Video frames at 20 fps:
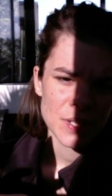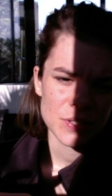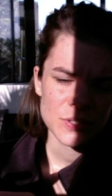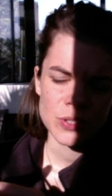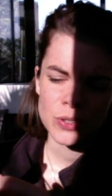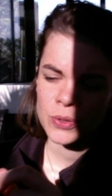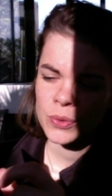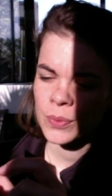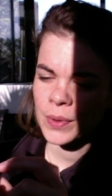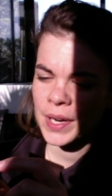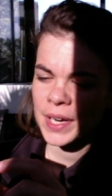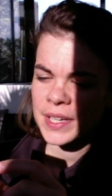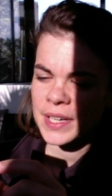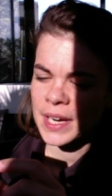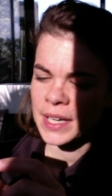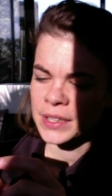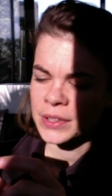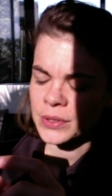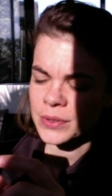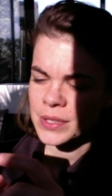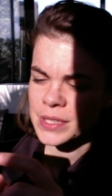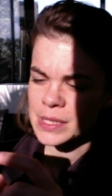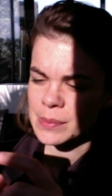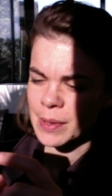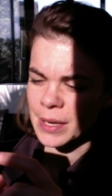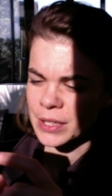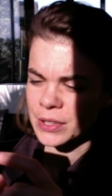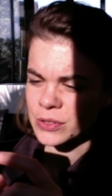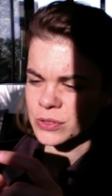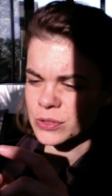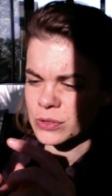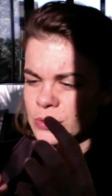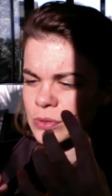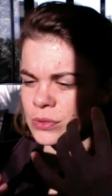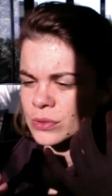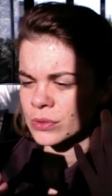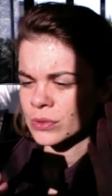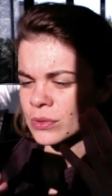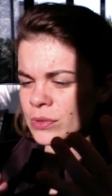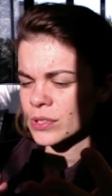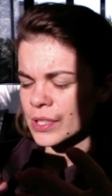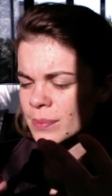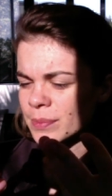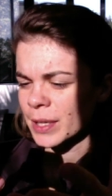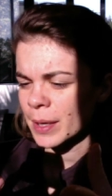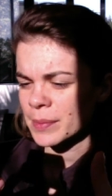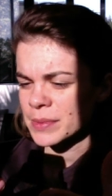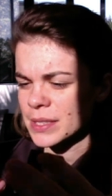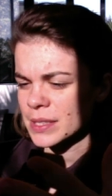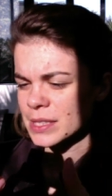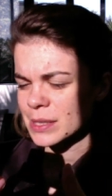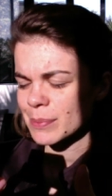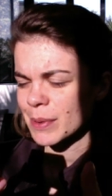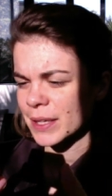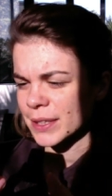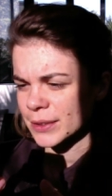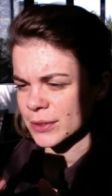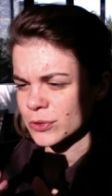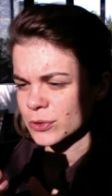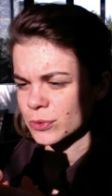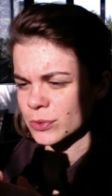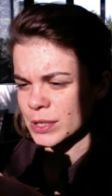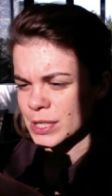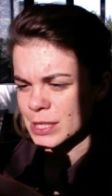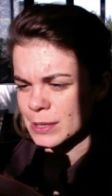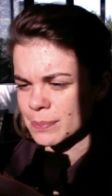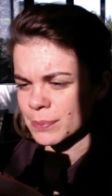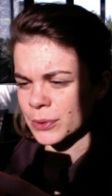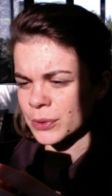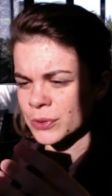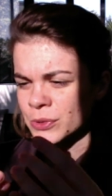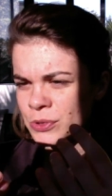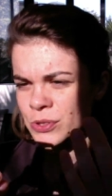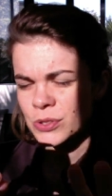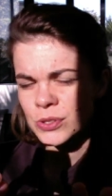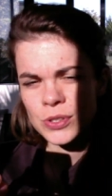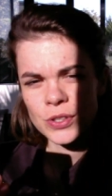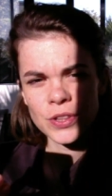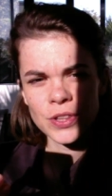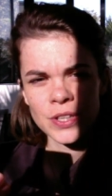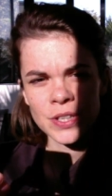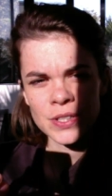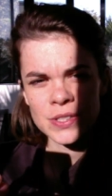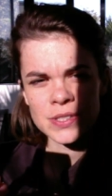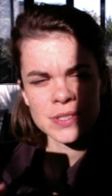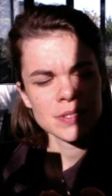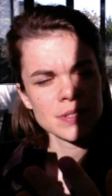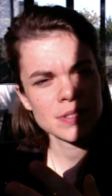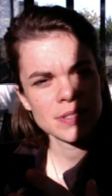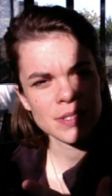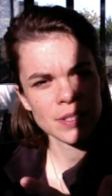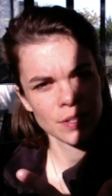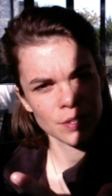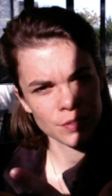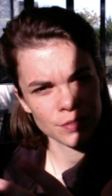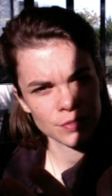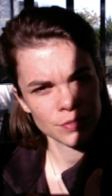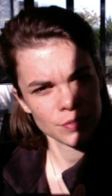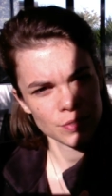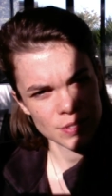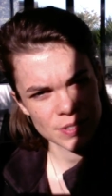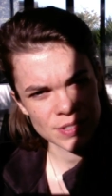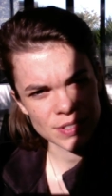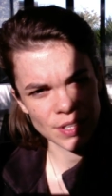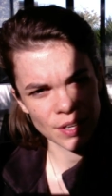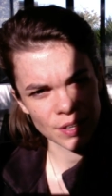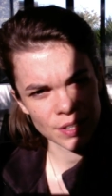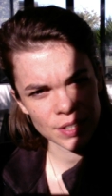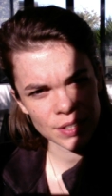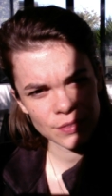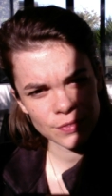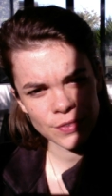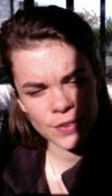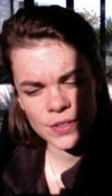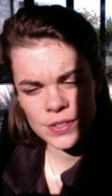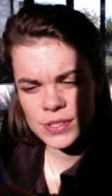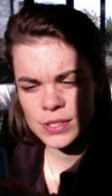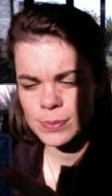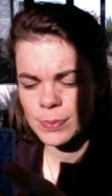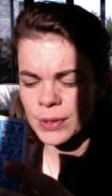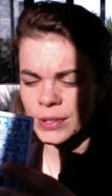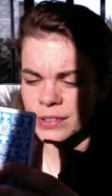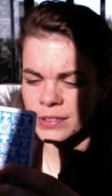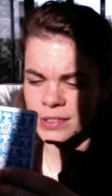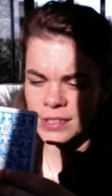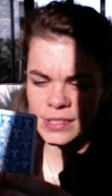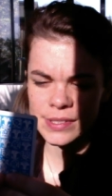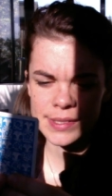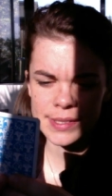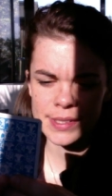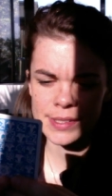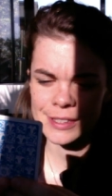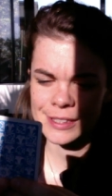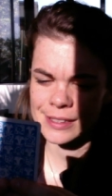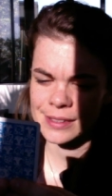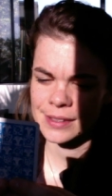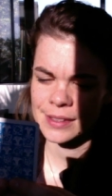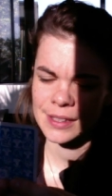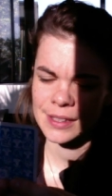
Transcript: don't wait. I know it's better to sometimes it's better to respond to things instead of start it first, but this is